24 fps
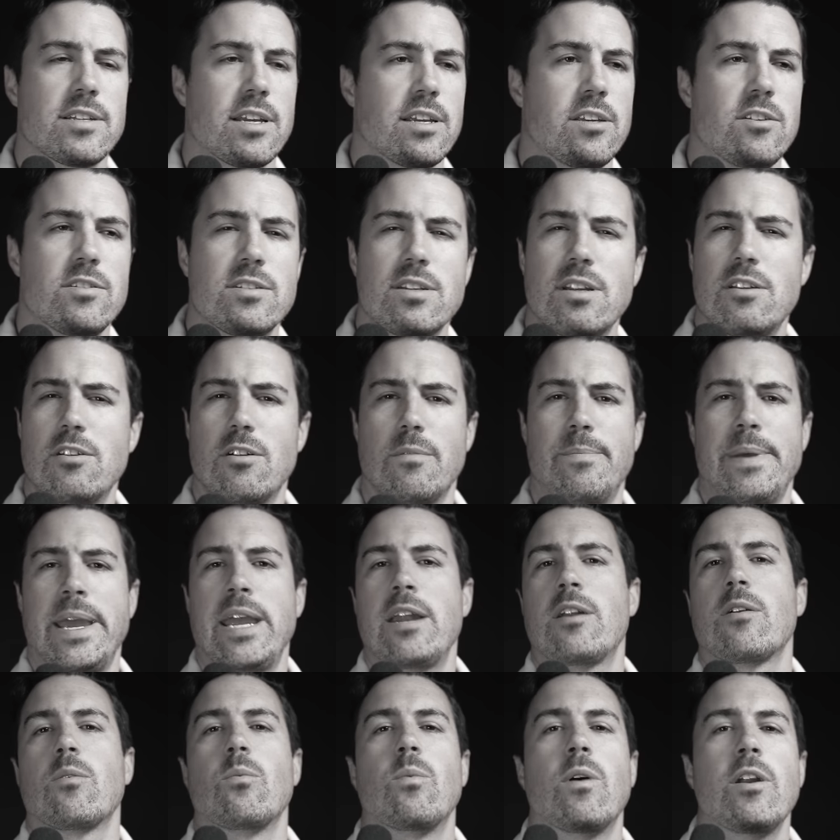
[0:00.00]
Like, you said you're a
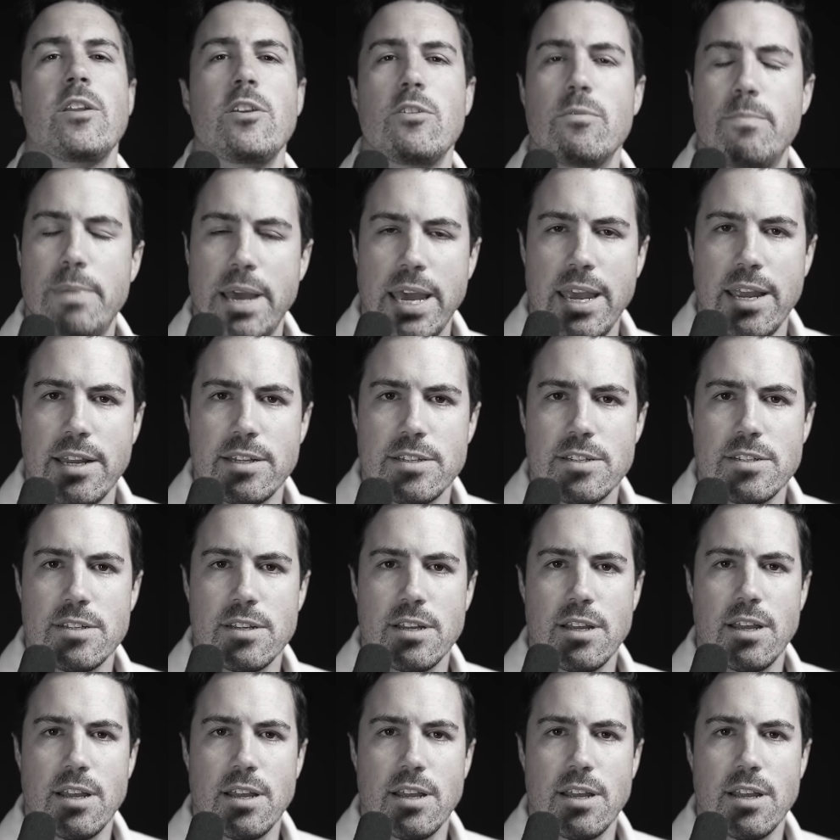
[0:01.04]
painter. What do you paint?